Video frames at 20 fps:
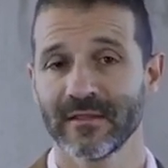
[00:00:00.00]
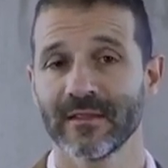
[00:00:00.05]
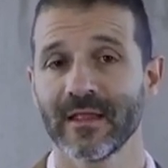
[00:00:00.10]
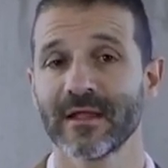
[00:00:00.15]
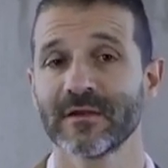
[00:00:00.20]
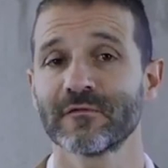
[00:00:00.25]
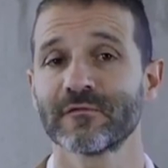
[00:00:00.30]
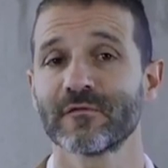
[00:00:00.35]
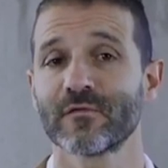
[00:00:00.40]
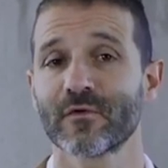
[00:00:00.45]
And
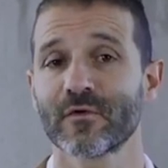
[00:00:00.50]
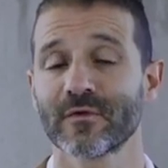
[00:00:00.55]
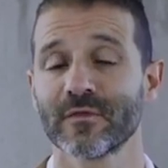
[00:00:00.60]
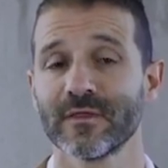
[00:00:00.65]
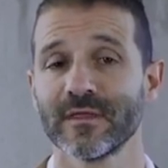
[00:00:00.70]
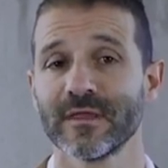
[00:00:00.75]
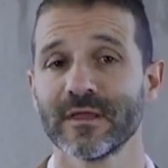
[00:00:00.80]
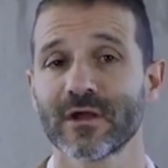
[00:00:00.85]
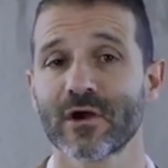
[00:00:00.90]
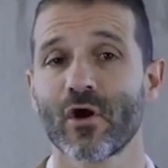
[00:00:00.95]
then for
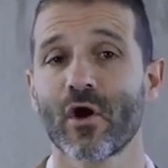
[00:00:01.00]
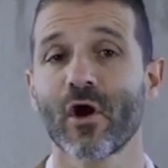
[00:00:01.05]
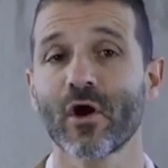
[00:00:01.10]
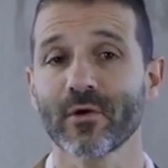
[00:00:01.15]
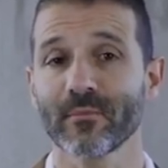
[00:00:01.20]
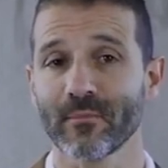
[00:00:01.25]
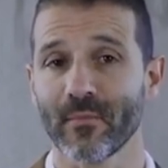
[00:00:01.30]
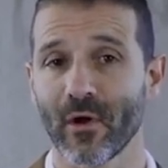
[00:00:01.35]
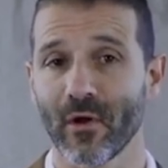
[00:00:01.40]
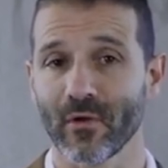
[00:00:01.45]
the
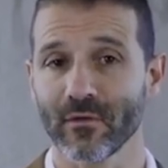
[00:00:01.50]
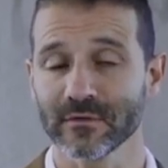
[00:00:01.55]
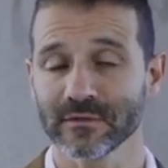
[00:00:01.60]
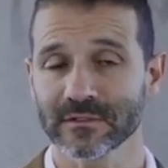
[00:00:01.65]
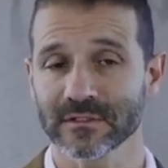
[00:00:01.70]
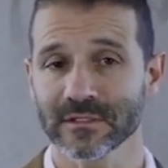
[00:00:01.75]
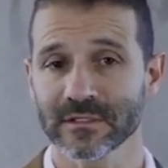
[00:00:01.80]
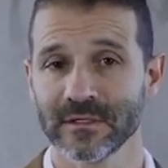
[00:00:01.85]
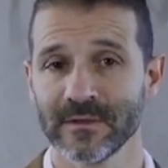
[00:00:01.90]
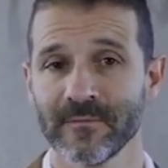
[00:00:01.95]

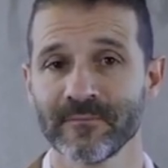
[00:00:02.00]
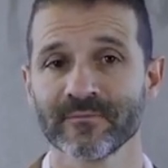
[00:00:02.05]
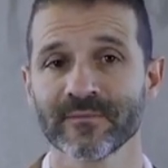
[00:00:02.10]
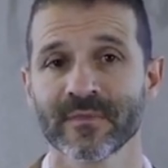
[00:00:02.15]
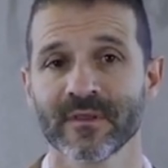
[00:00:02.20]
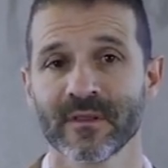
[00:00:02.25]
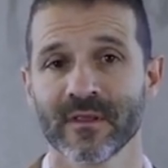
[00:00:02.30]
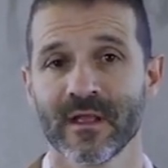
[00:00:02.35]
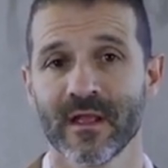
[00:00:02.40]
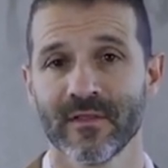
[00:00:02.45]
Carmold,
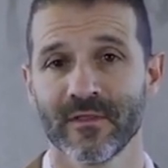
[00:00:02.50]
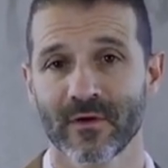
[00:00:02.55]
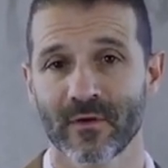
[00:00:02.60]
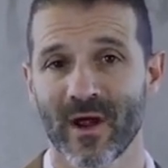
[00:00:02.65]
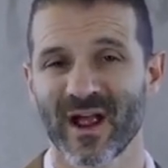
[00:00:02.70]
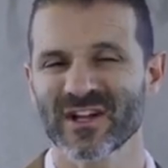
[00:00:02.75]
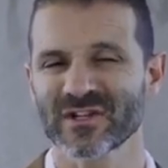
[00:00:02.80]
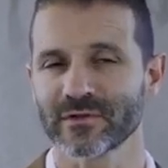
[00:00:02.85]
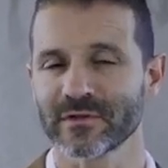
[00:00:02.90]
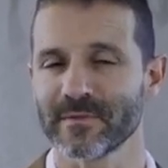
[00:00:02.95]

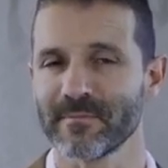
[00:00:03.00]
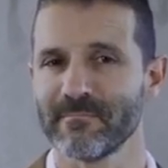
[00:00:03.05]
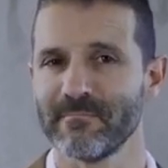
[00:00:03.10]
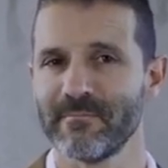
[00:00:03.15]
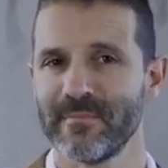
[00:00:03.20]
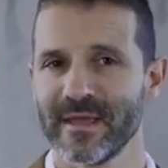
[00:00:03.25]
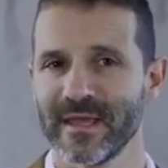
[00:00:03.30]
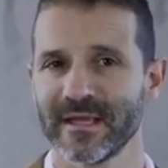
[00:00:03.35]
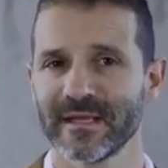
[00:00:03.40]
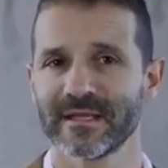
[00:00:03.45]
they're actually
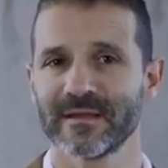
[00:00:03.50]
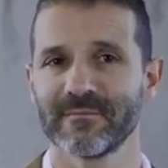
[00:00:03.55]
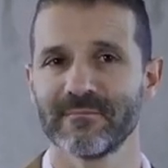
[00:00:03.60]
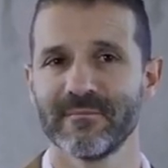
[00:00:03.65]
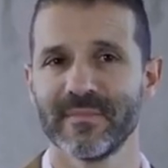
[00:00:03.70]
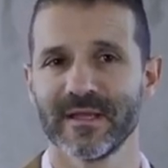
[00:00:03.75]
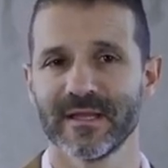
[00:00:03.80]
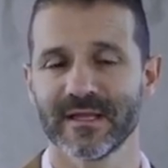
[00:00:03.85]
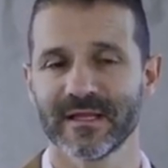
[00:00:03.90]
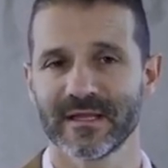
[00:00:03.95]
big,
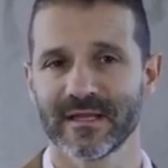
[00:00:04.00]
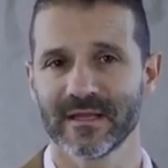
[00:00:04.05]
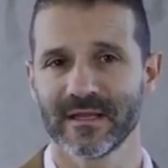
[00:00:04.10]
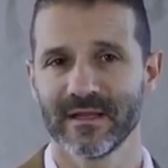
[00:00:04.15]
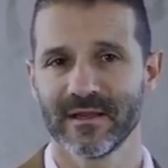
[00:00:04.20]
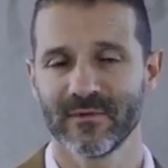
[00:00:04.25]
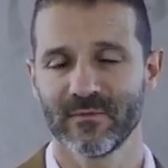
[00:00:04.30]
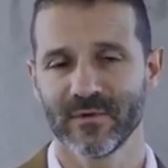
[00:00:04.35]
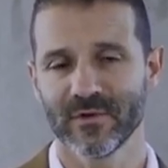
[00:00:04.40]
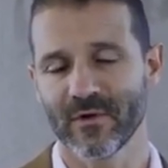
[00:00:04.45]
big,
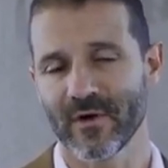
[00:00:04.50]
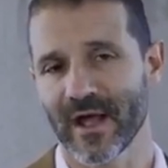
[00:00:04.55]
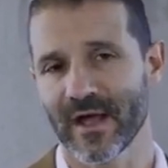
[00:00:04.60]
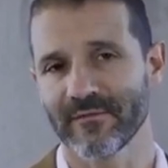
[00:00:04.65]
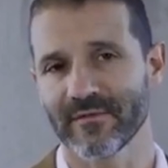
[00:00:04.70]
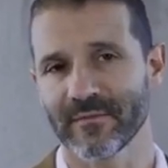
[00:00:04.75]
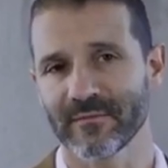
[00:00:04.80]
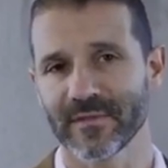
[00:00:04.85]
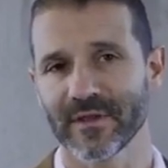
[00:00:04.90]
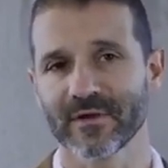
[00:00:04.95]
we don't
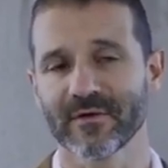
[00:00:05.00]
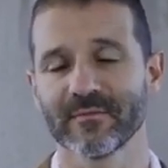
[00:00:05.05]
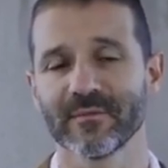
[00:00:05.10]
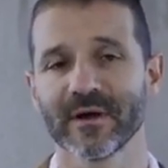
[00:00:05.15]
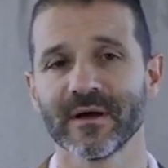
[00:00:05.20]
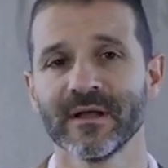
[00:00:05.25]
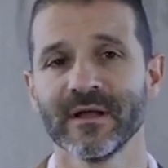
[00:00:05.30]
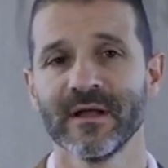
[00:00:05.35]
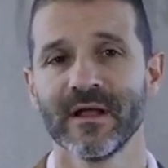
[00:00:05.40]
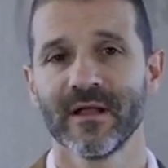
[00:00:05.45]
have them here,
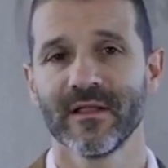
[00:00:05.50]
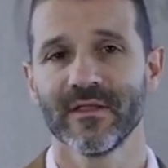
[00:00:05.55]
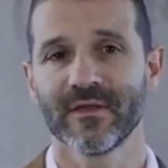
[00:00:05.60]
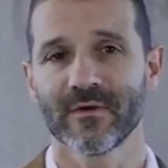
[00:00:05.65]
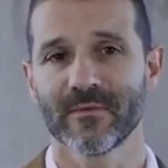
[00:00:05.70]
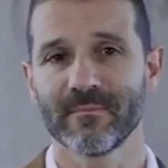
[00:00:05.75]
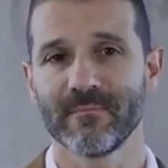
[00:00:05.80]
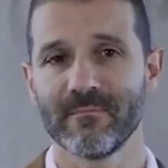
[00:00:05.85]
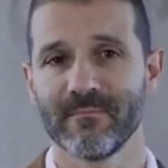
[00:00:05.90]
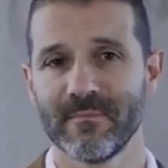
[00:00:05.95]
but
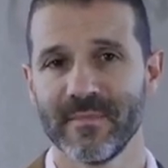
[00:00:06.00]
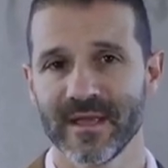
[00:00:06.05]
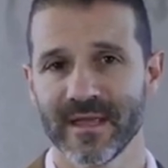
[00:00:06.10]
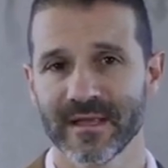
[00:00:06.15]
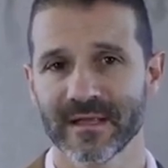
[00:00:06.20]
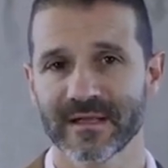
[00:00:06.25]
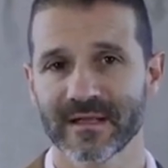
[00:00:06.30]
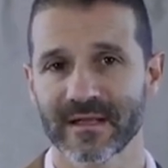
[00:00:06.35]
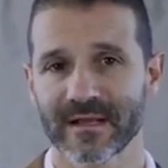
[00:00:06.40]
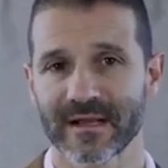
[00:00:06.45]
they're
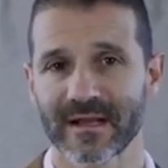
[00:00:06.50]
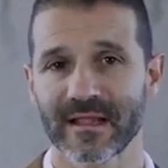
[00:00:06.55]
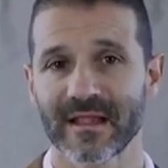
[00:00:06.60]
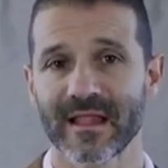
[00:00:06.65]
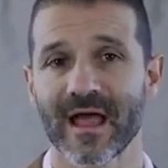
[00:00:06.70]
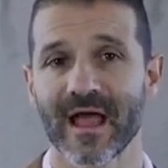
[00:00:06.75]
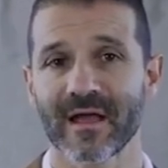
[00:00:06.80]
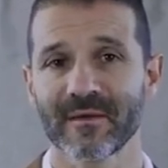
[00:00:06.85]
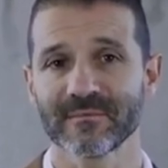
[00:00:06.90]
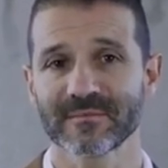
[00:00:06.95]
big
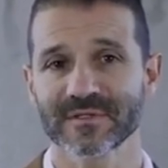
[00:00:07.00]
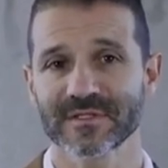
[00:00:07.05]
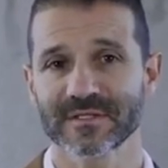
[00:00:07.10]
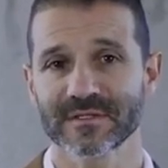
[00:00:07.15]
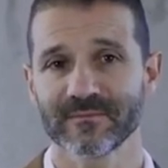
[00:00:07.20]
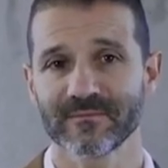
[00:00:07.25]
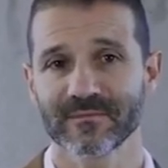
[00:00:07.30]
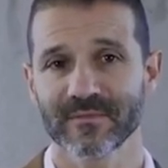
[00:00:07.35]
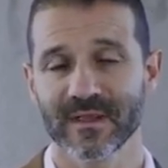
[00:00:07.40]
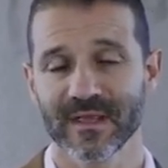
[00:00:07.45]

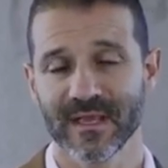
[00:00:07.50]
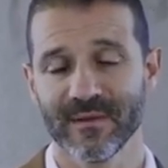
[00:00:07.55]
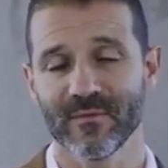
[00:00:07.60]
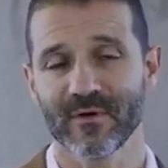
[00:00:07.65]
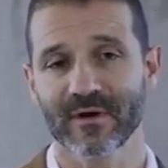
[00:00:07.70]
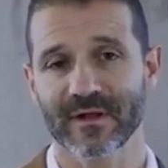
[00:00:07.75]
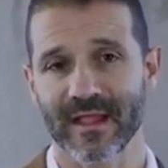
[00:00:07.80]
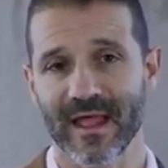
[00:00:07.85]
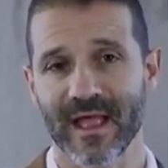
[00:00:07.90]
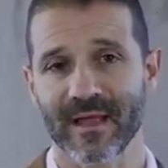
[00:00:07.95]
clamps,
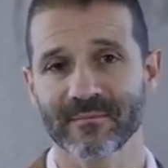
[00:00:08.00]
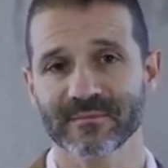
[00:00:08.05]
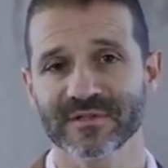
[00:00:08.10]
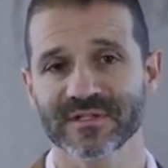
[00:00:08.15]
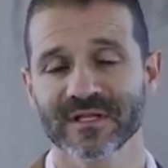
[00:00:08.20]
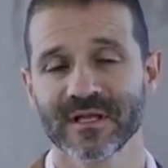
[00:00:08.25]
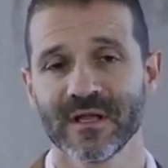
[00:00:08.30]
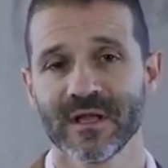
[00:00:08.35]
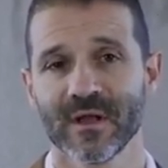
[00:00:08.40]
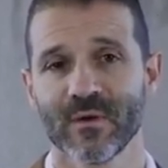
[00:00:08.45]

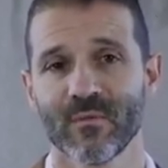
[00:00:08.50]
hemoclamps.